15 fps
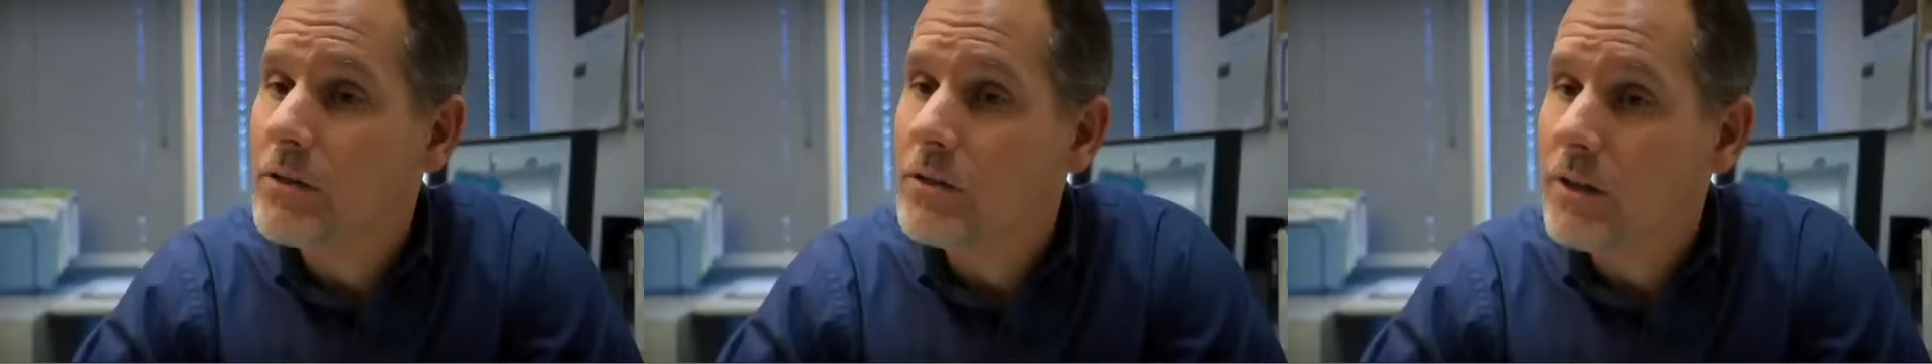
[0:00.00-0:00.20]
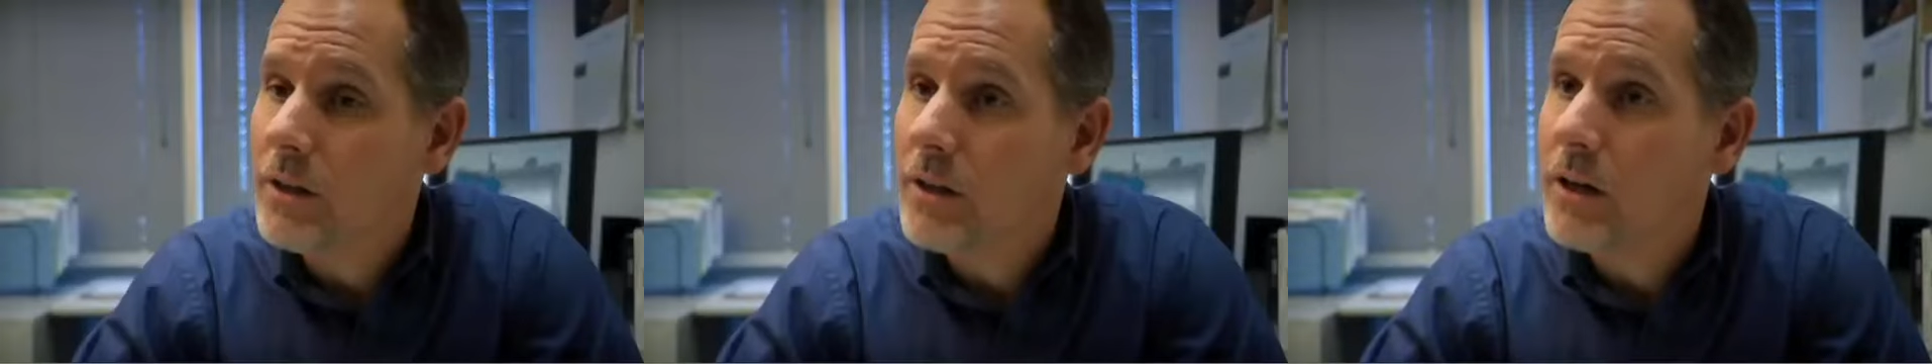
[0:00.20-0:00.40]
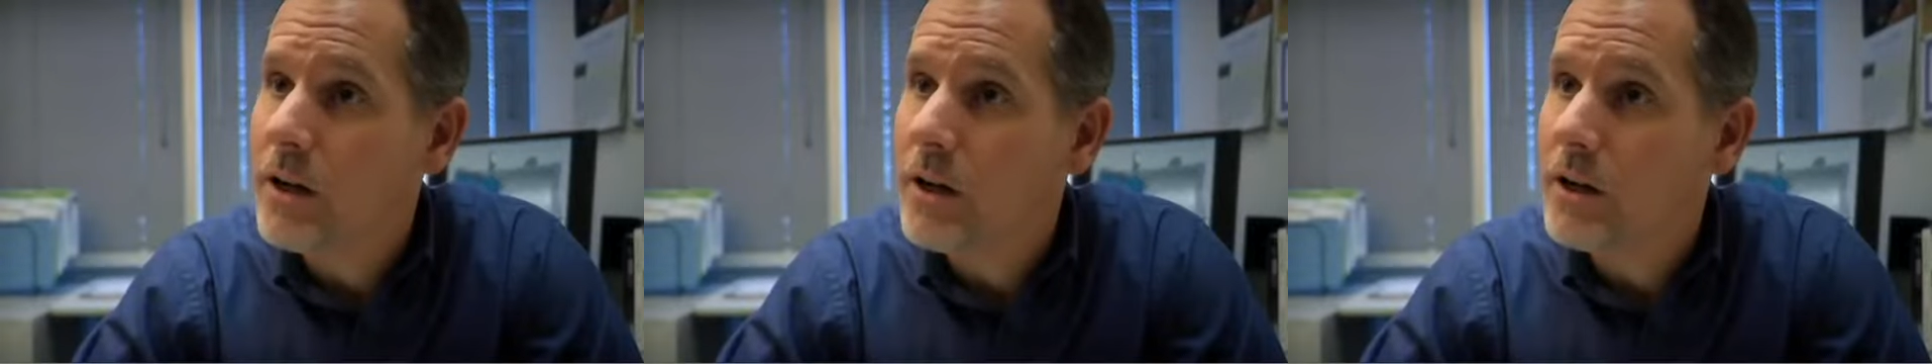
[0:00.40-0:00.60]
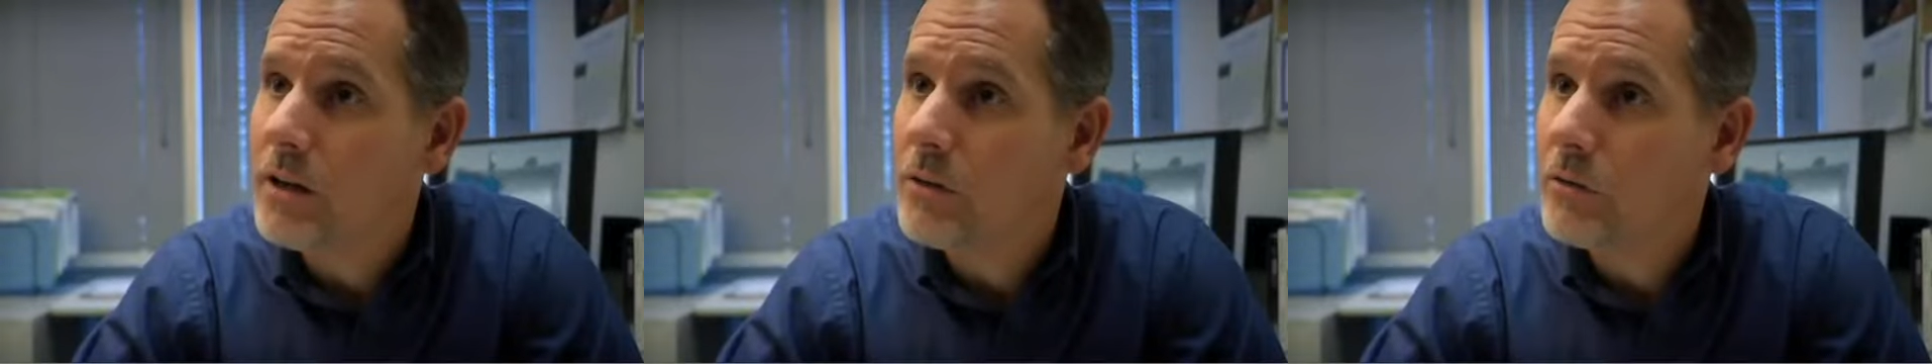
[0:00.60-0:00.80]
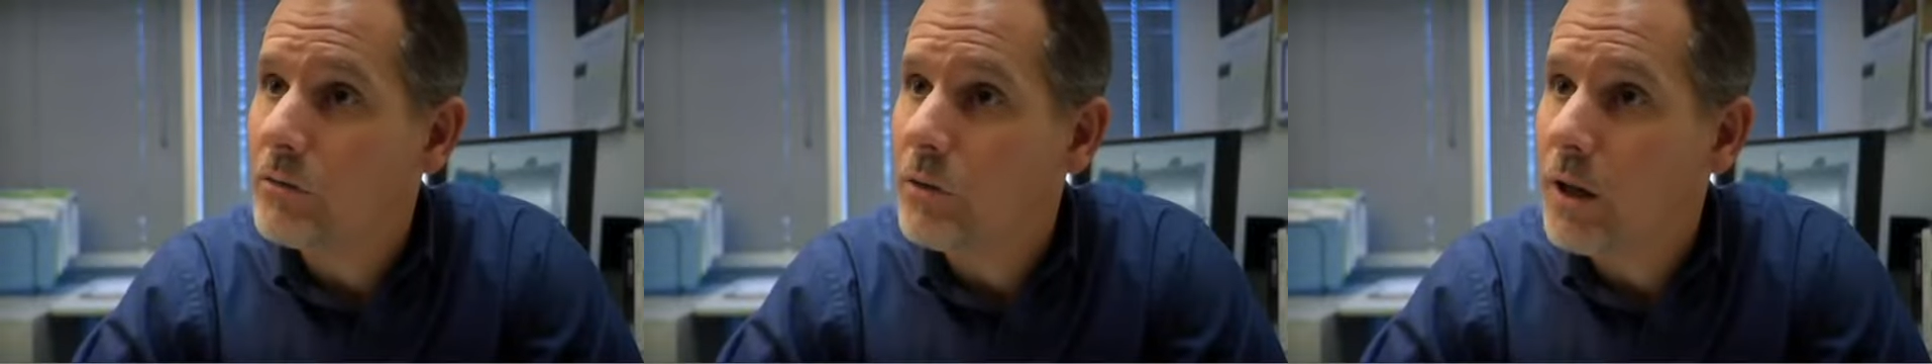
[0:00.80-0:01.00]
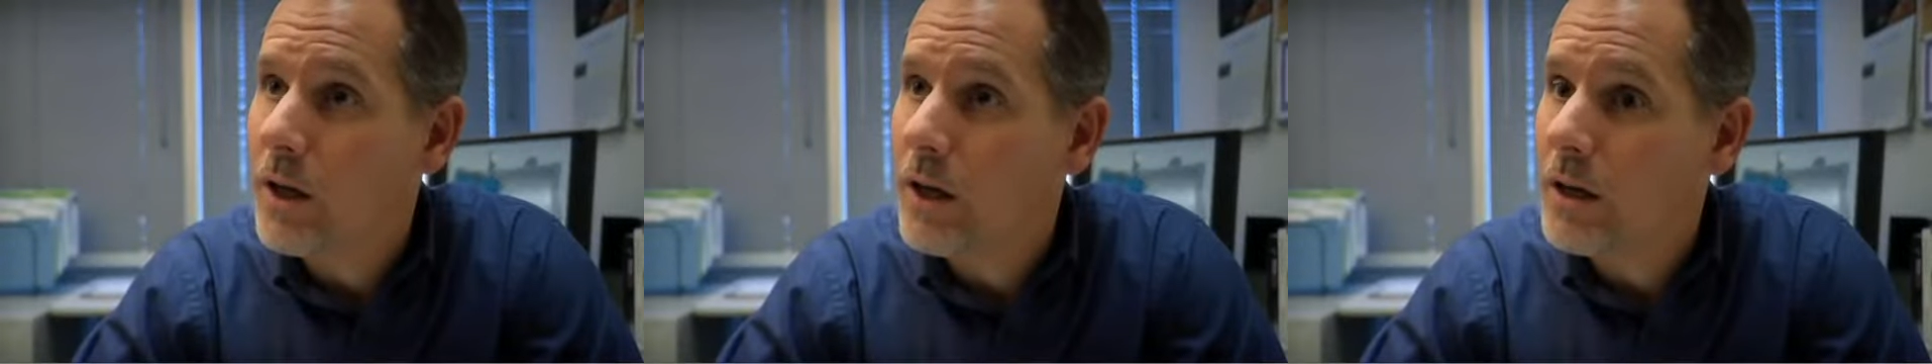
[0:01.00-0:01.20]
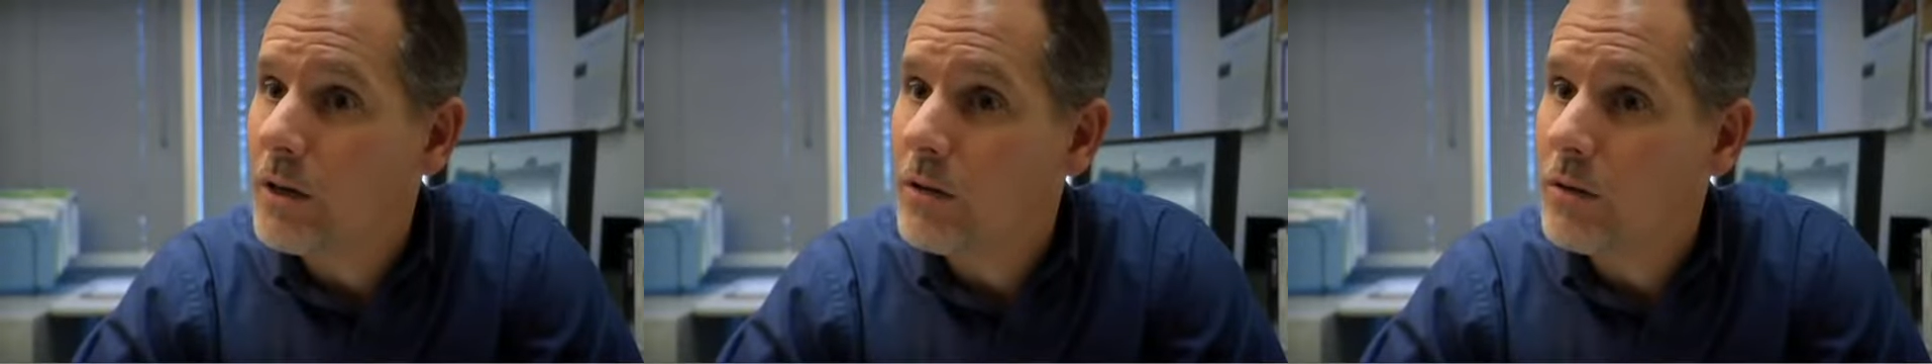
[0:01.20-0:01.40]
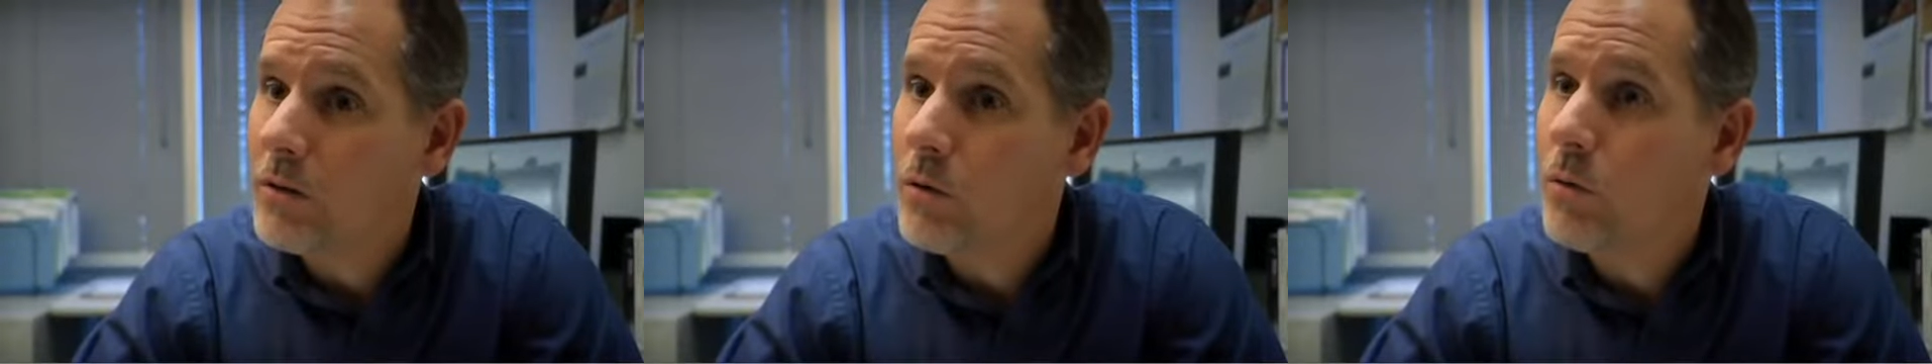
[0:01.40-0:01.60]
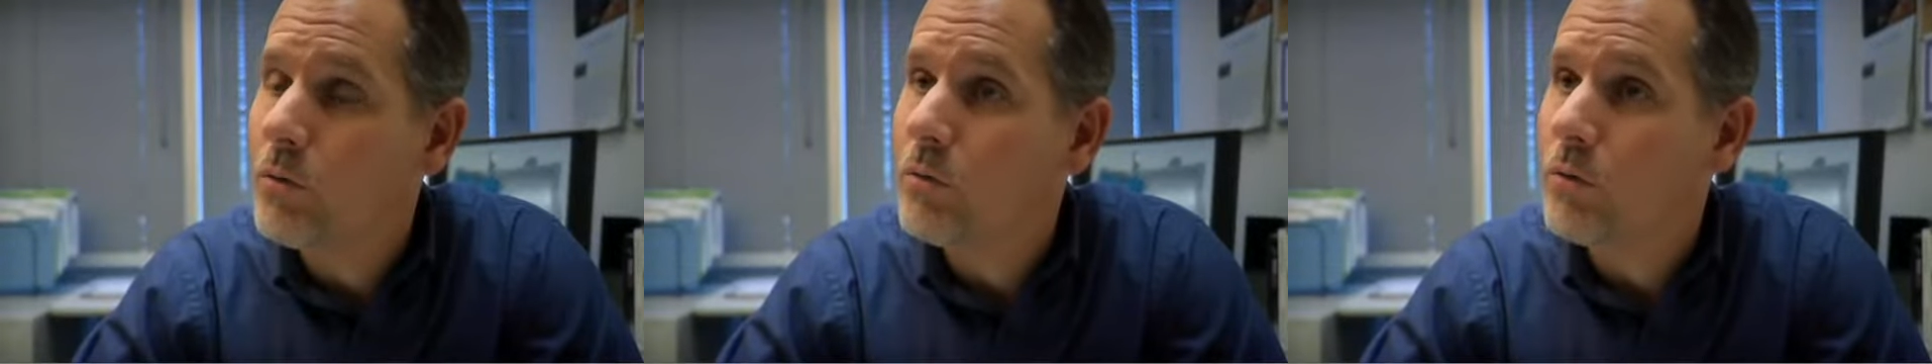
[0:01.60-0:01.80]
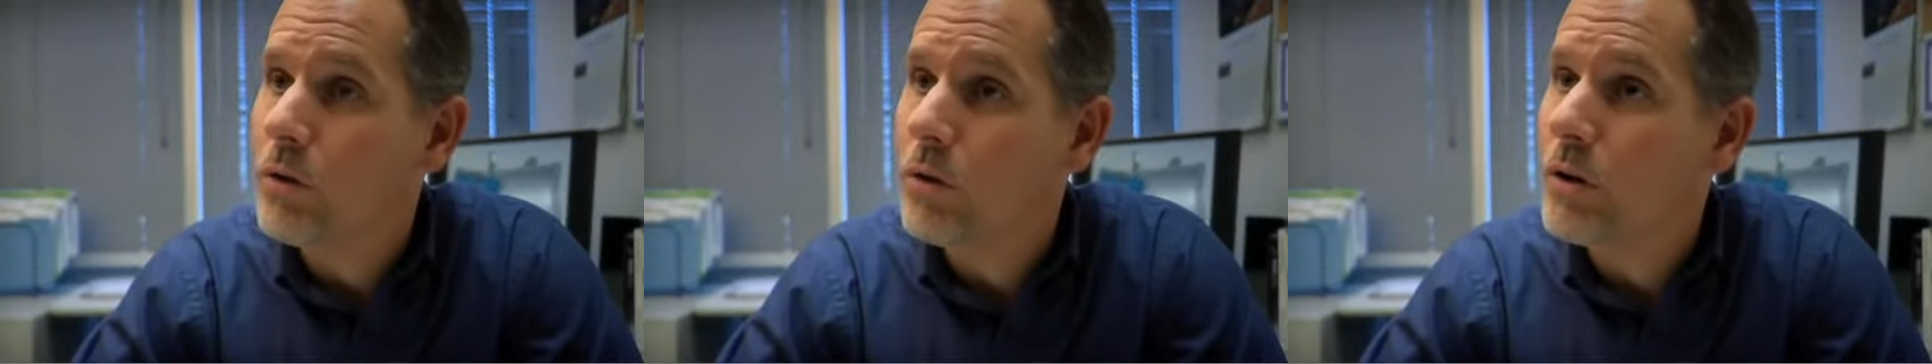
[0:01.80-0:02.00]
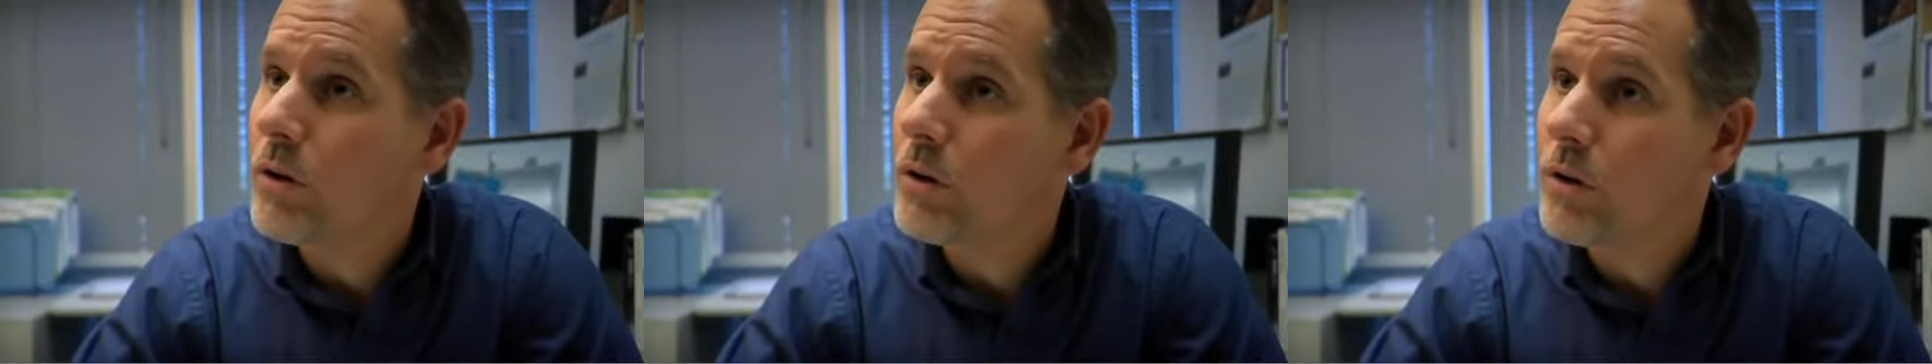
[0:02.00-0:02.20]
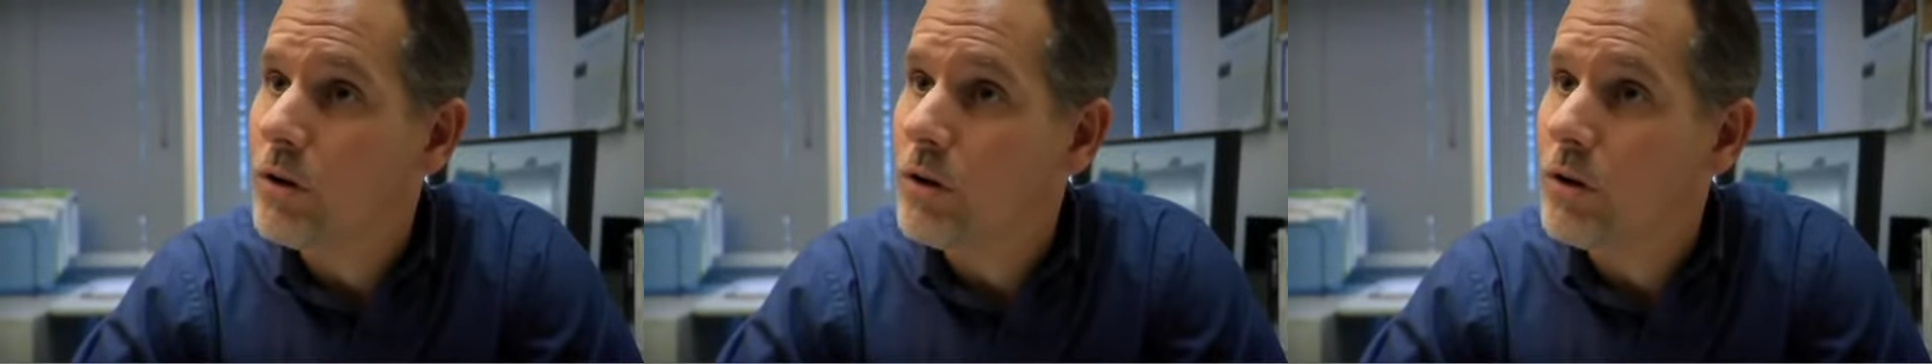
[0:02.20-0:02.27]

Synodon is flying over a